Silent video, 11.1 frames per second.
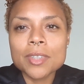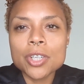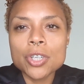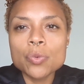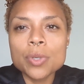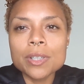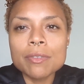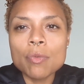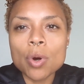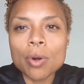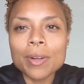You will have
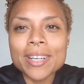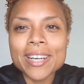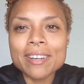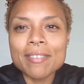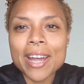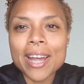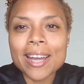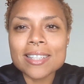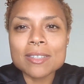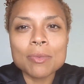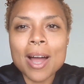worried in
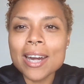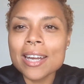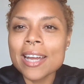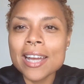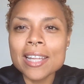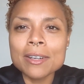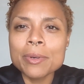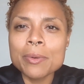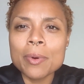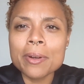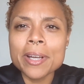advance. Why the hell are we
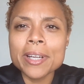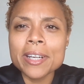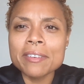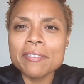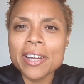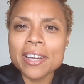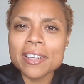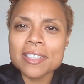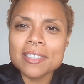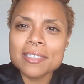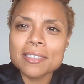worrying in
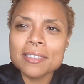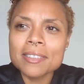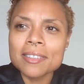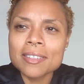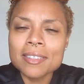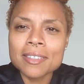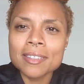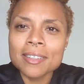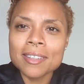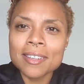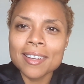advance?
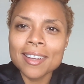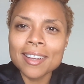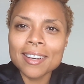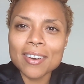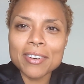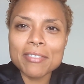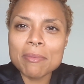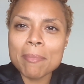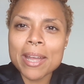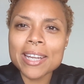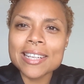That don't even
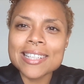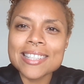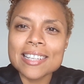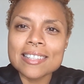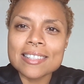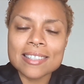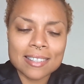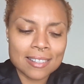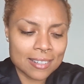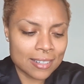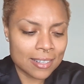make any sense.
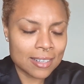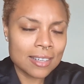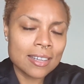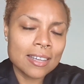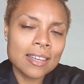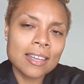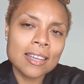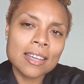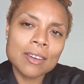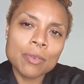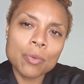
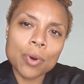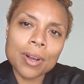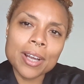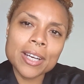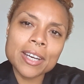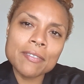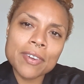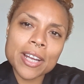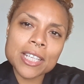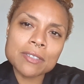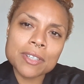Worrying in
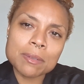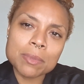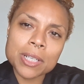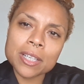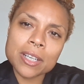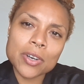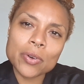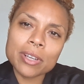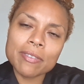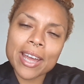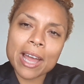advance for some shit that don't
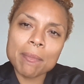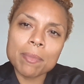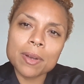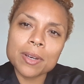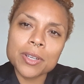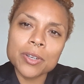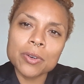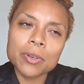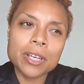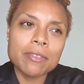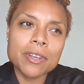even happen. You're
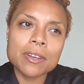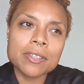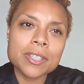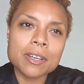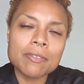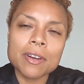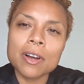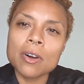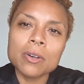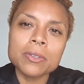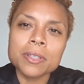going to give yourself an
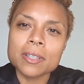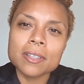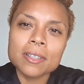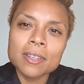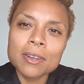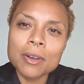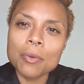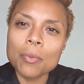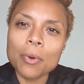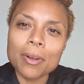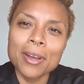ulcer
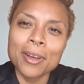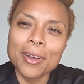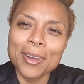worried,